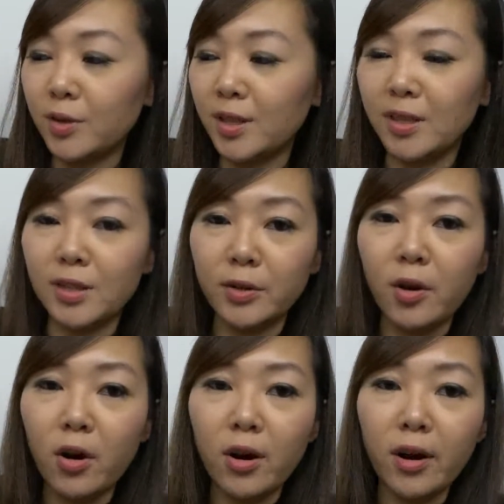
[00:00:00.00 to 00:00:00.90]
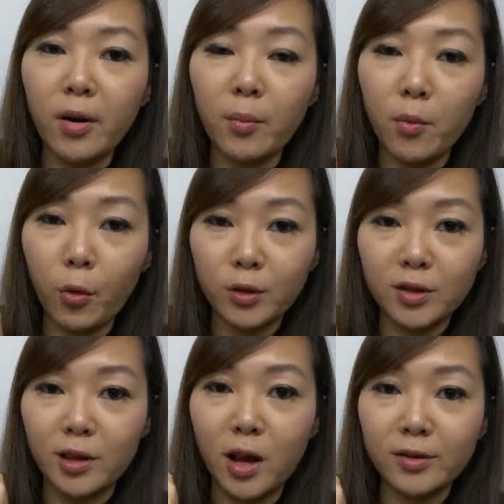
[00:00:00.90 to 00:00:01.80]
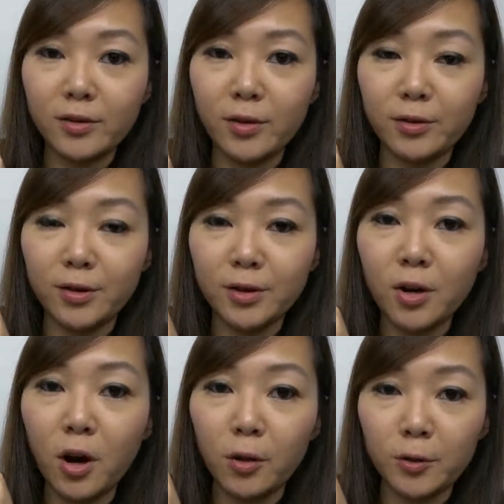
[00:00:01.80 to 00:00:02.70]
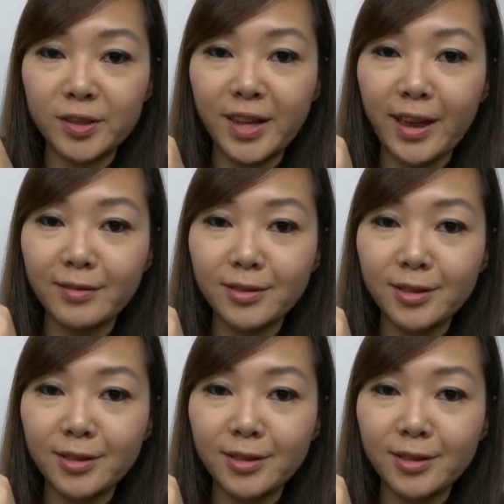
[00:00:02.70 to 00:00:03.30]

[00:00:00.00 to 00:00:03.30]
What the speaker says: since there are more slots on this collar stand.